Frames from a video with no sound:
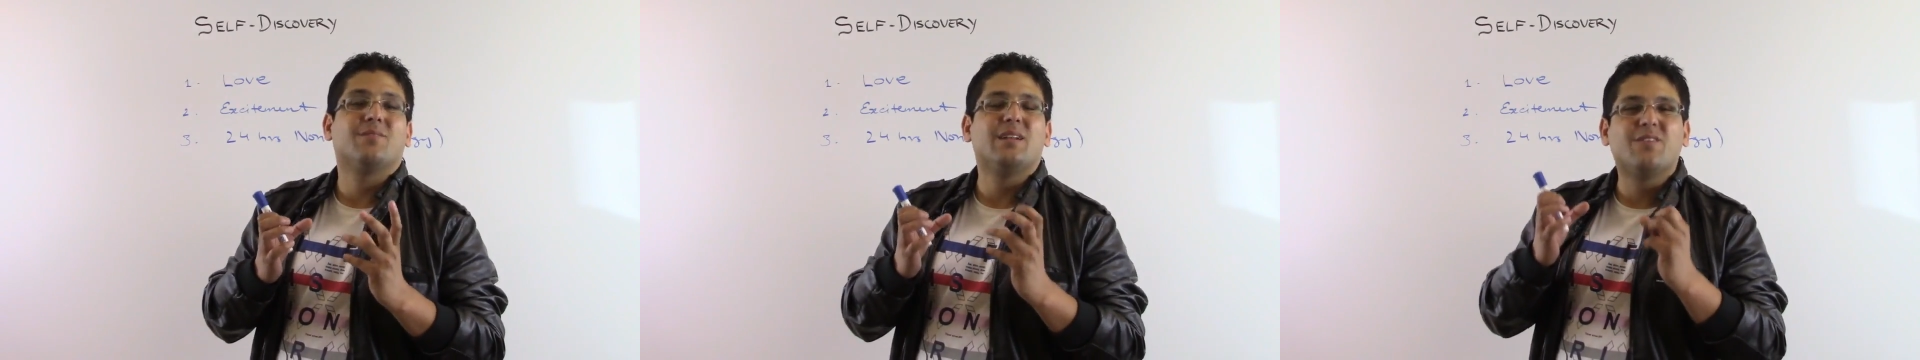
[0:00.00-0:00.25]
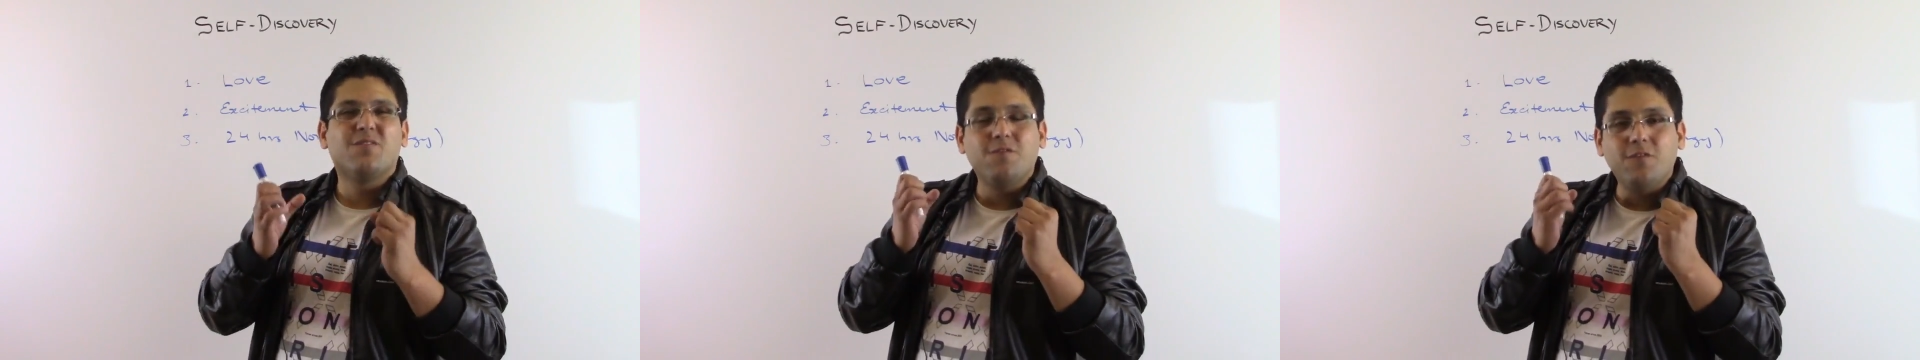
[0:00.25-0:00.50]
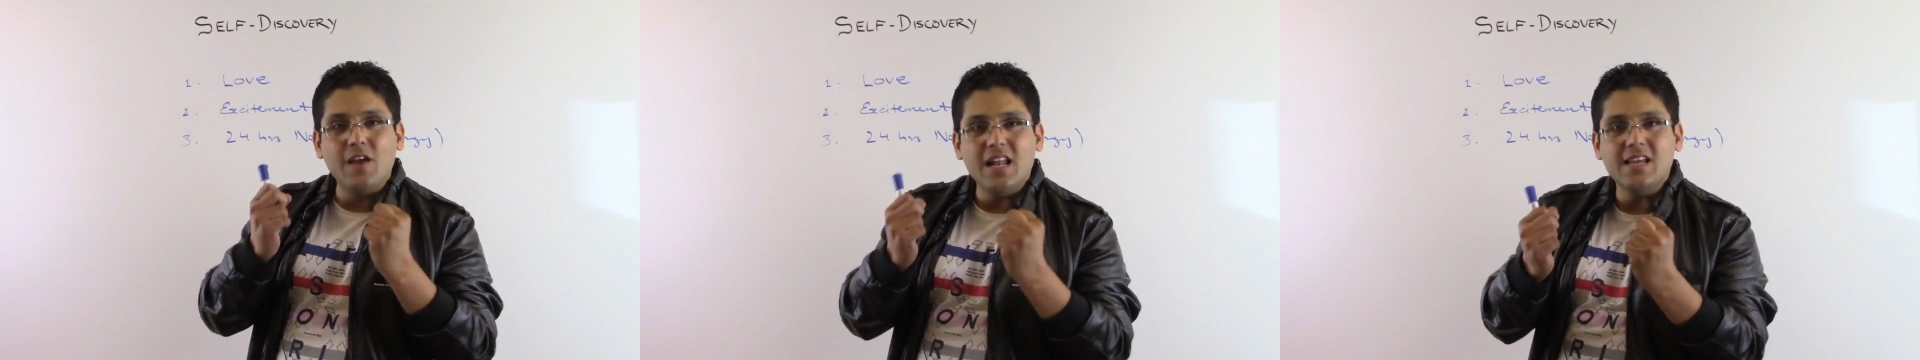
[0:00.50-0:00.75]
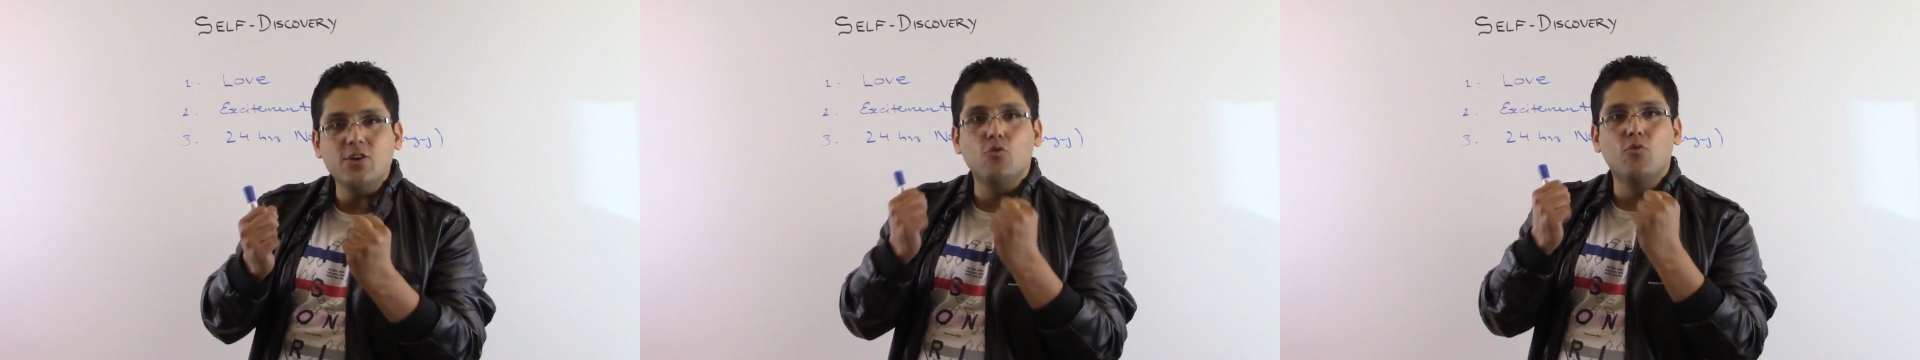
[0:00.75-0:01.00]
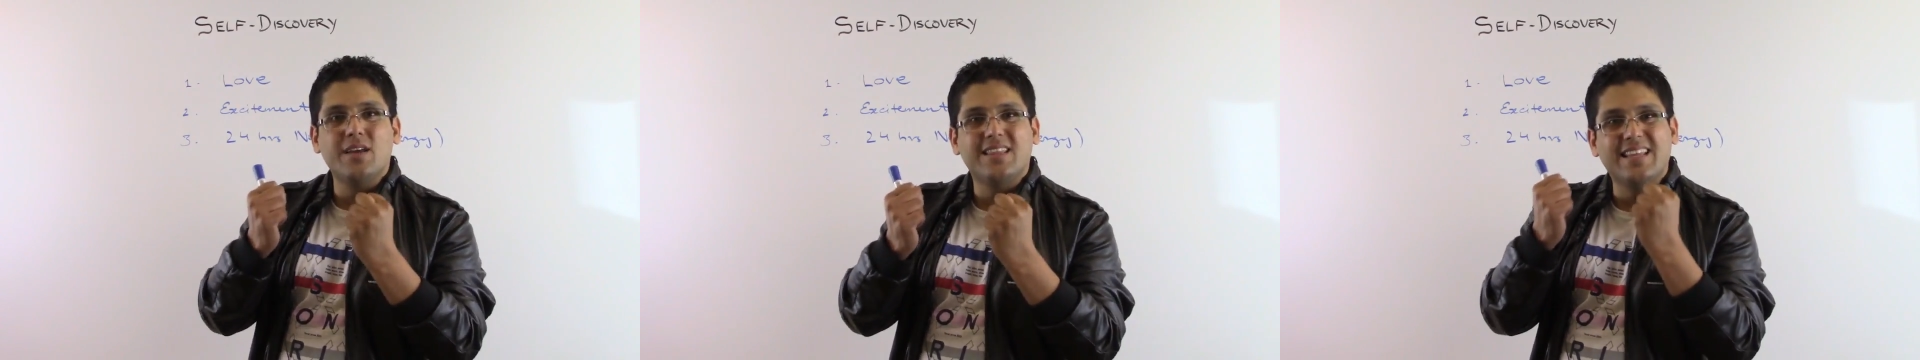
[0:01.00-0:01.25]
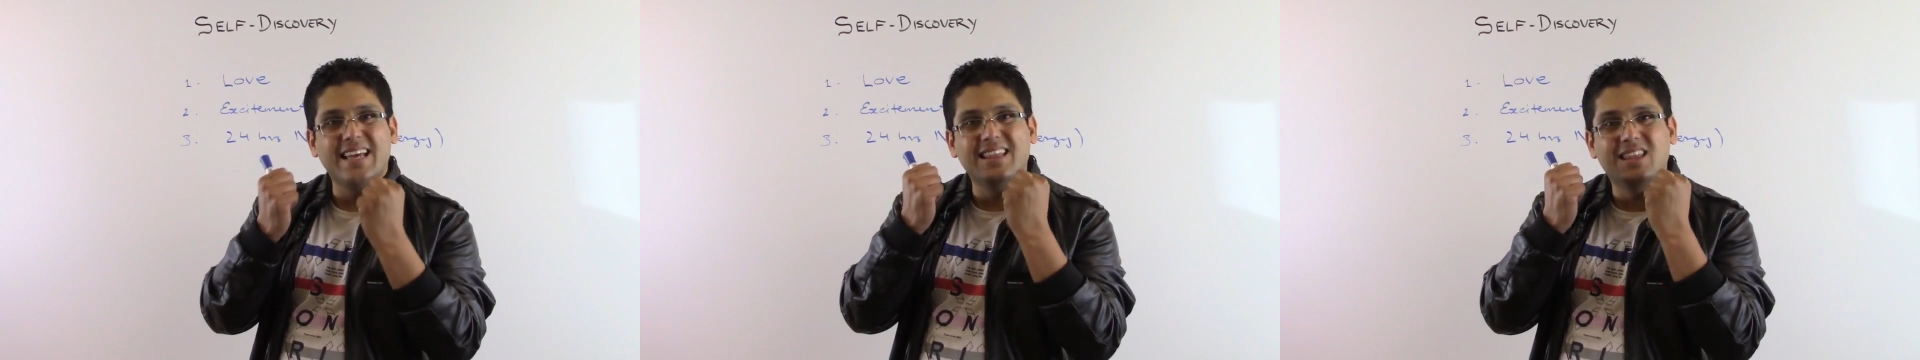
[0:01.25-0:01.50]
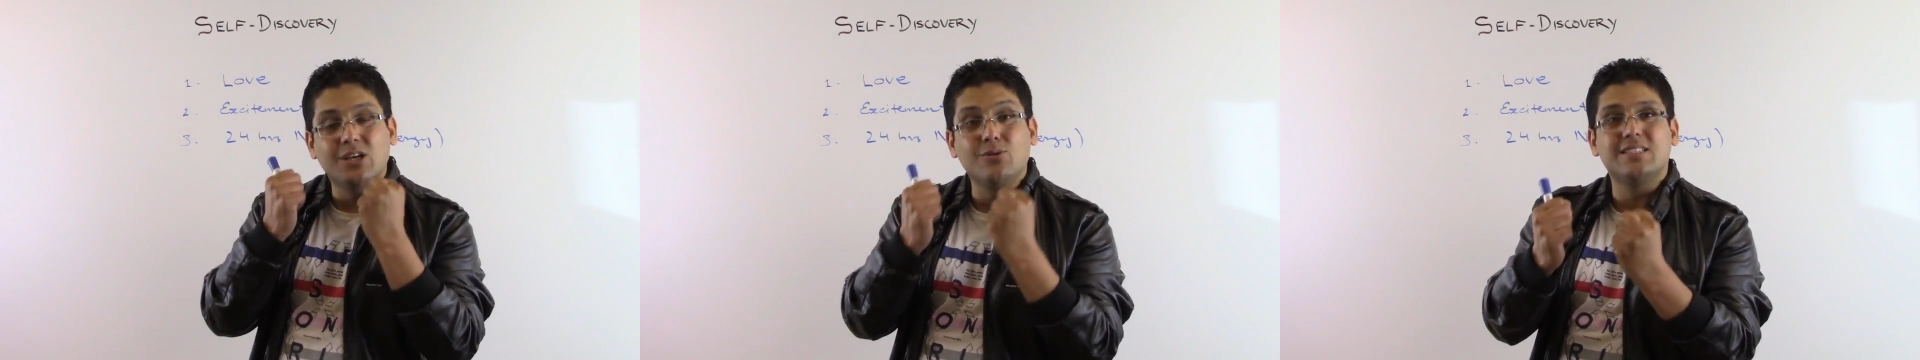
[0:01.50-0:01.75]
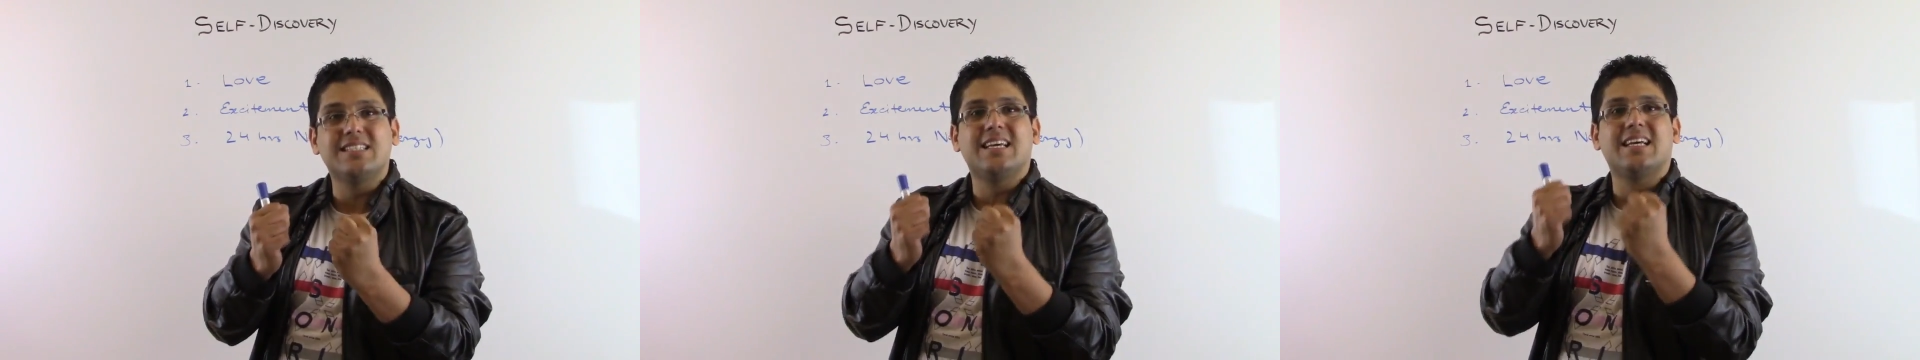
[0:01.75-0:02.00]
will fill you with
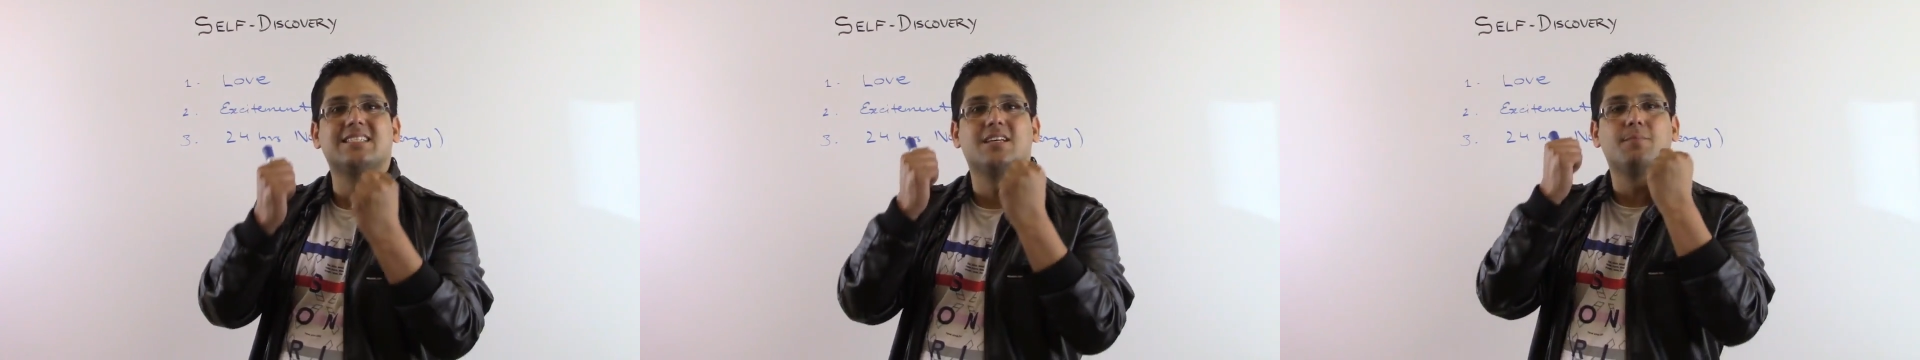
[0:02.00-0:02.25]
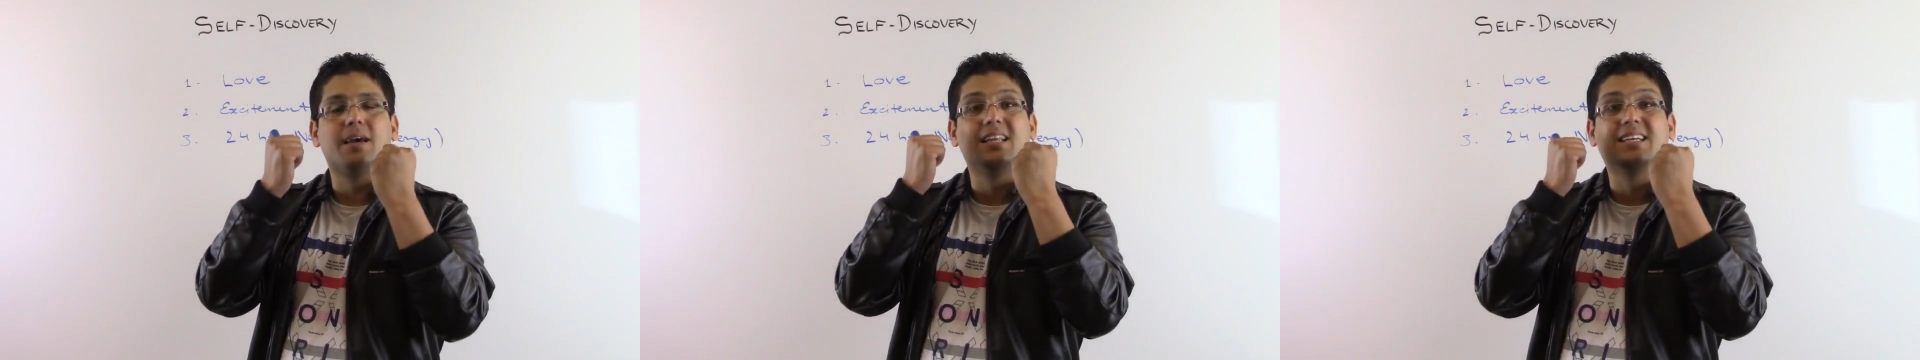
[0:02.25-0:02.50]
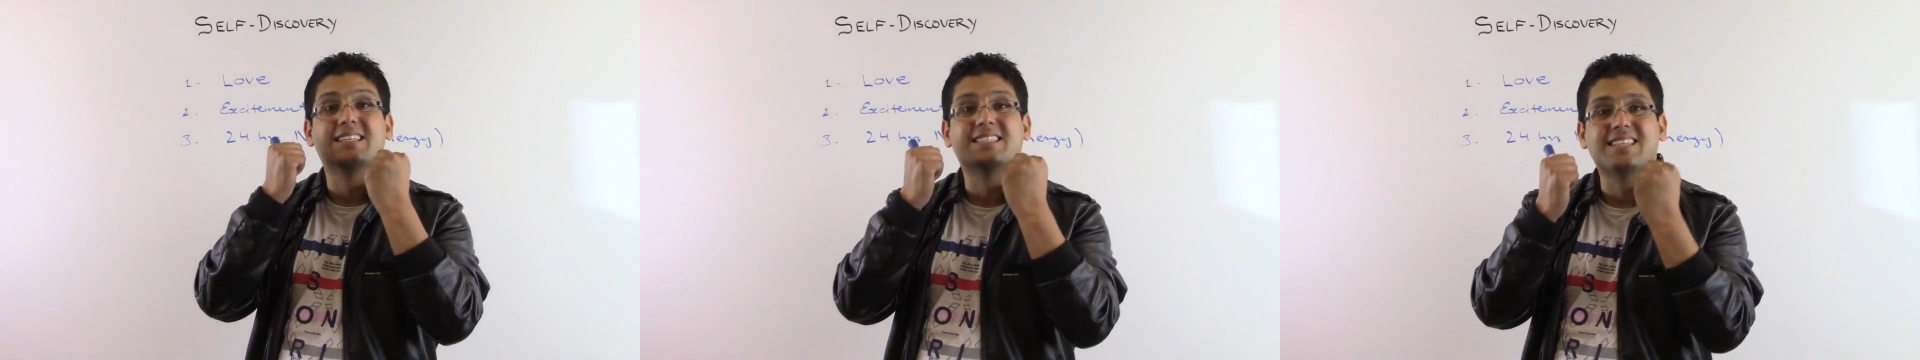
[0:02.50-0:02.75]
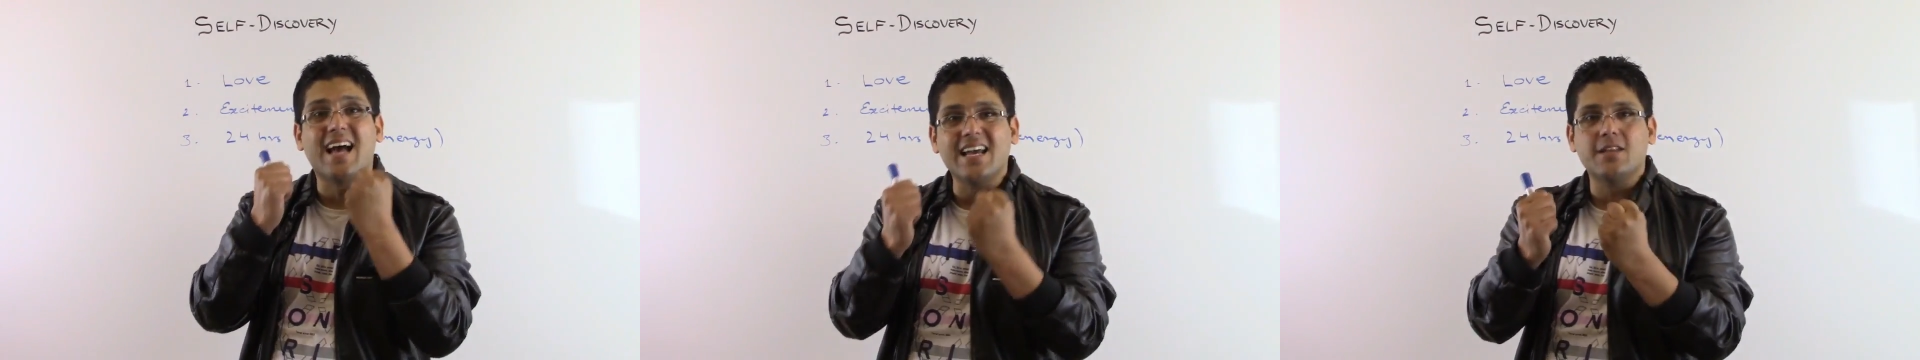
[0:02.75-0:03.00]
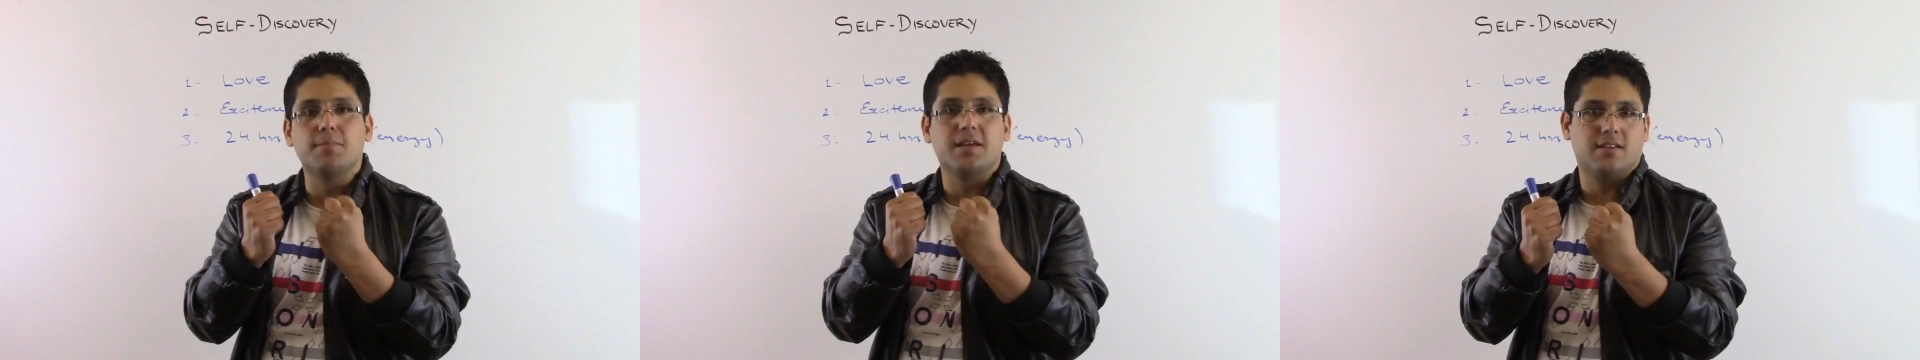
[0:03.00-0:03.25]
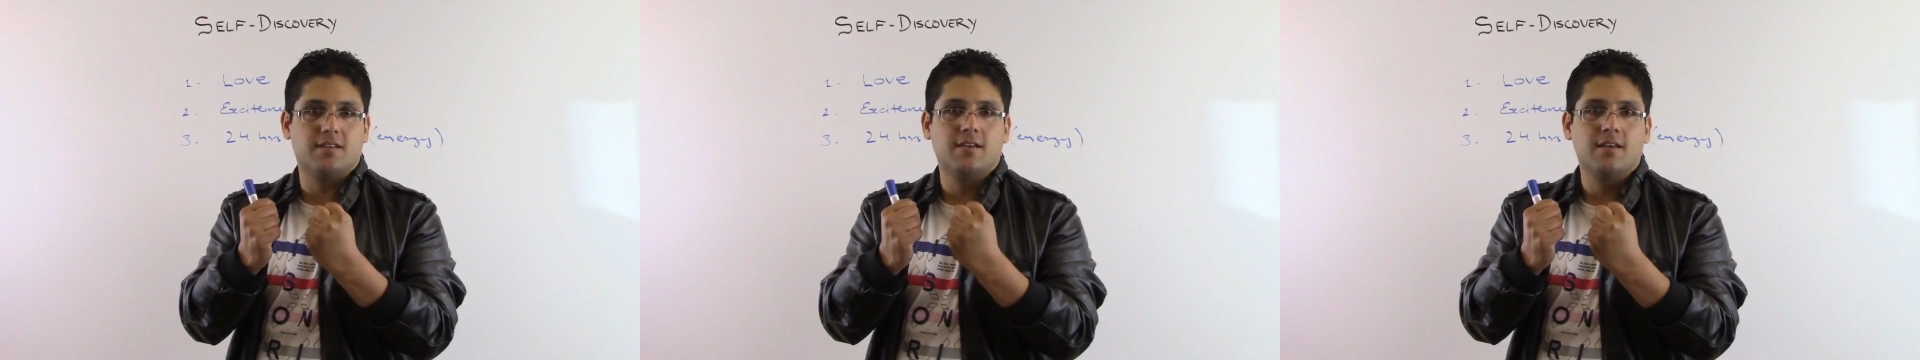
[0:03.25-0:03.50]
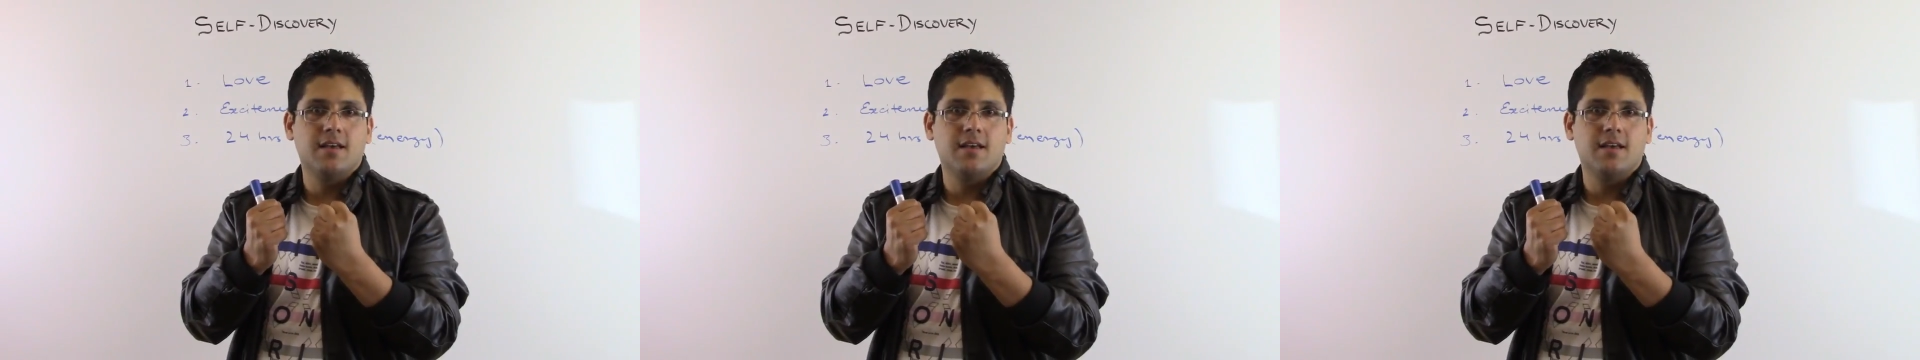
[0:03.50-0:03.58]
enthusiasm and excitement.